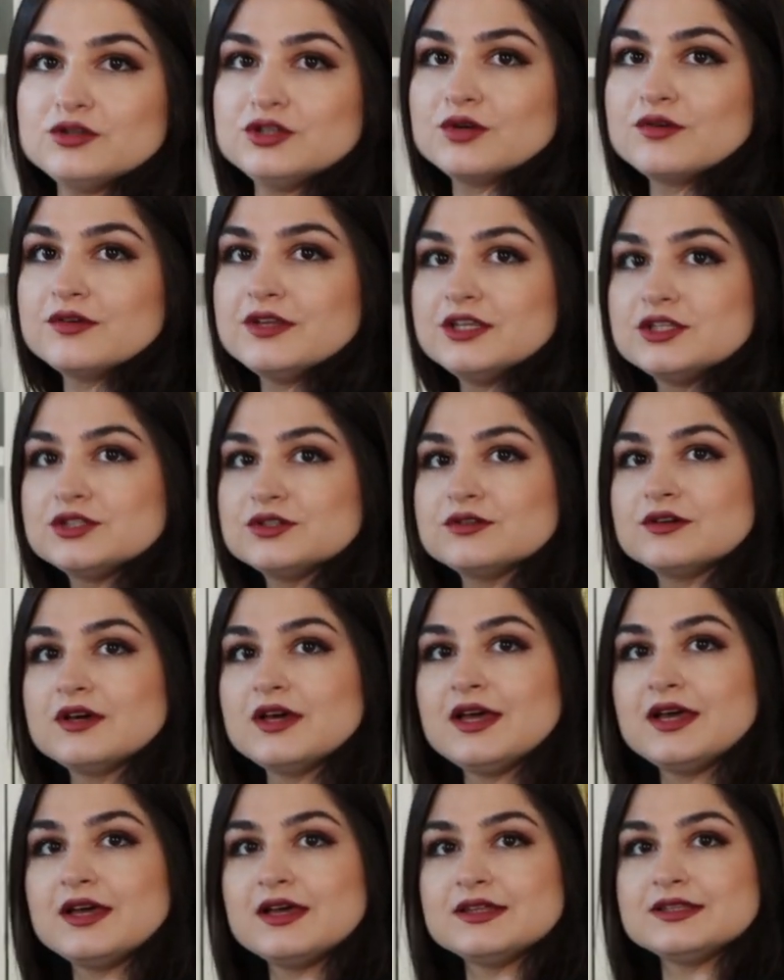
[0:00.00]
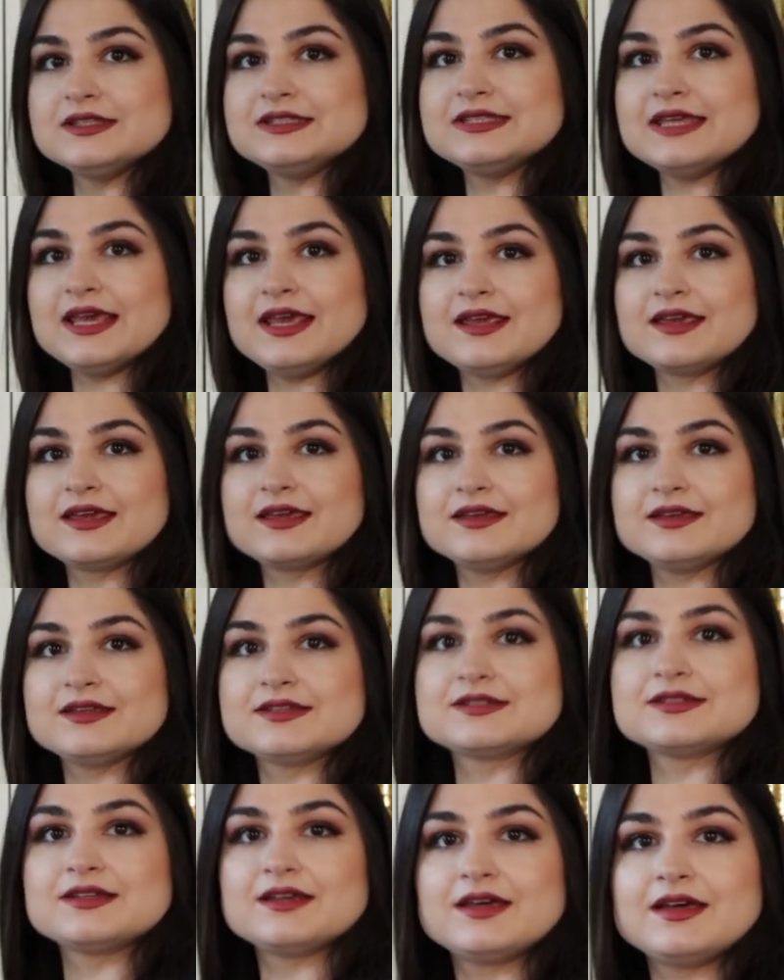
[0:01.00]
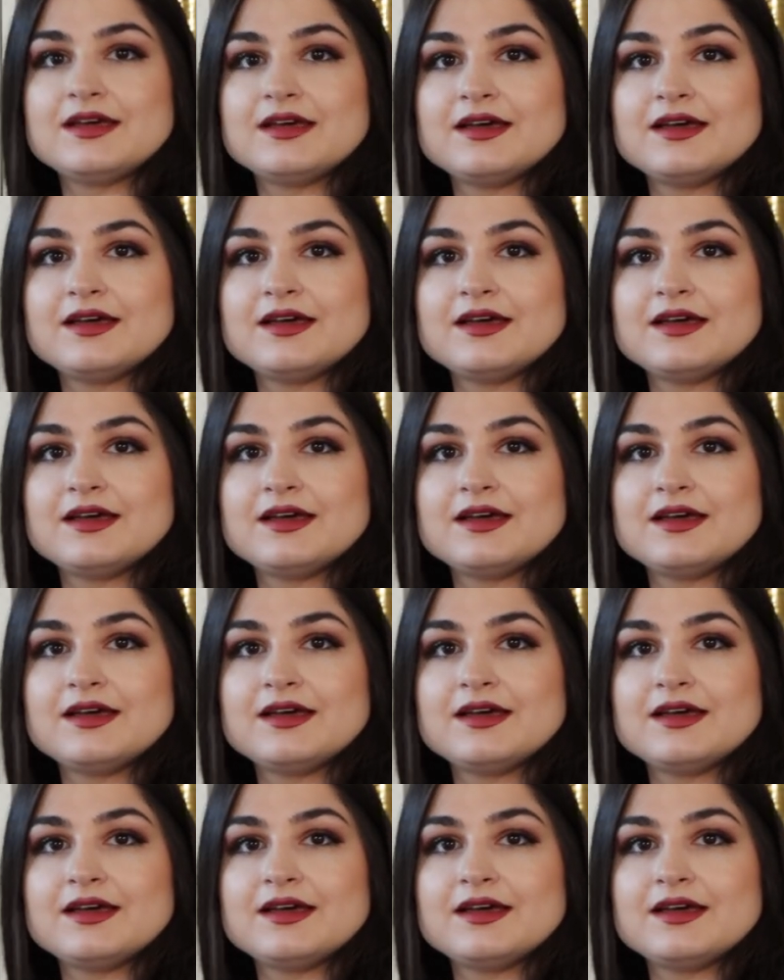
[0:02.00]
You don't need to take it